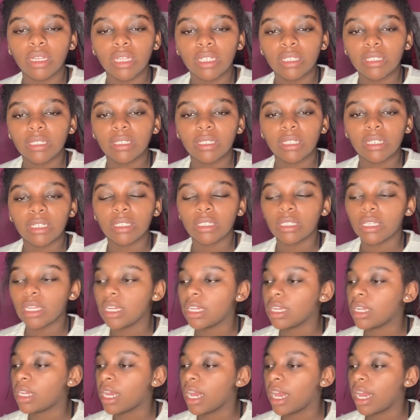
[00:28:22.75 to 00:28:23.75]
It sticks,
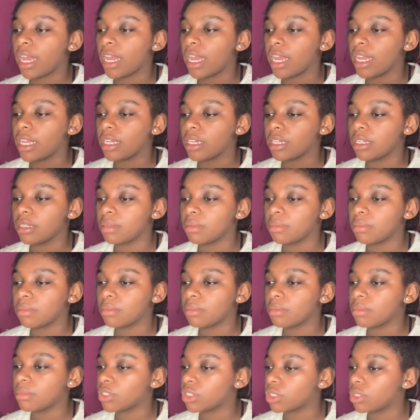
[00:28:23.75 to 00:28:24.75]
and I hate it
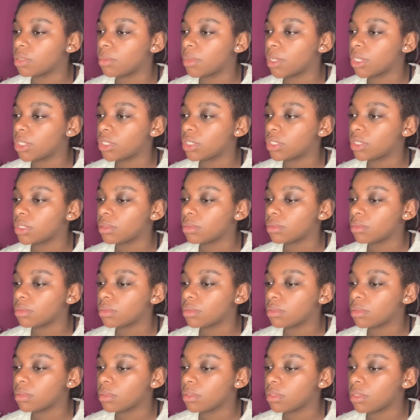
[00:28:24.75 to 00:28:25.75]
so much,
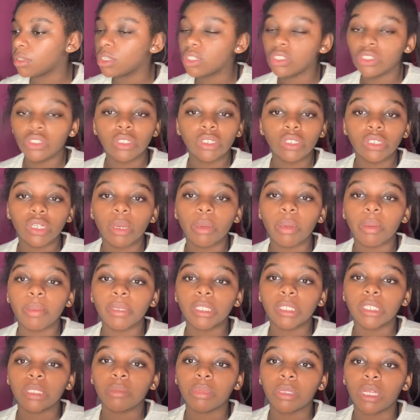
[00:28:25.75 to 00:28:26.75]
so I try my
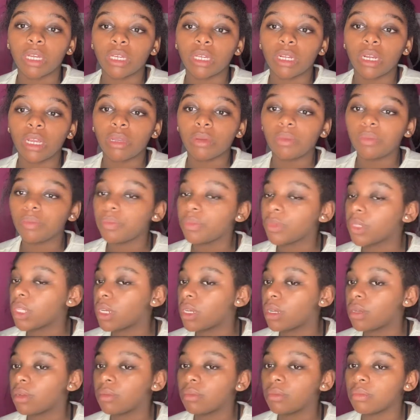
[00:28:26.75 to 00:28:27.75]
best to block it out, you
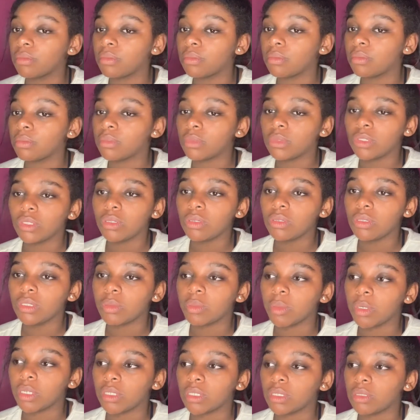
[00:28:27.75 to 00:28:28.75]
know. Screw this
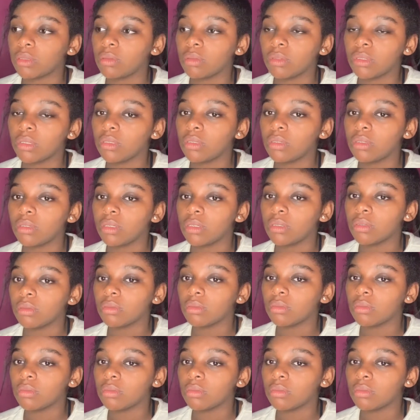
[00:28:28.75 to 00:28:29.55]
person, screw you.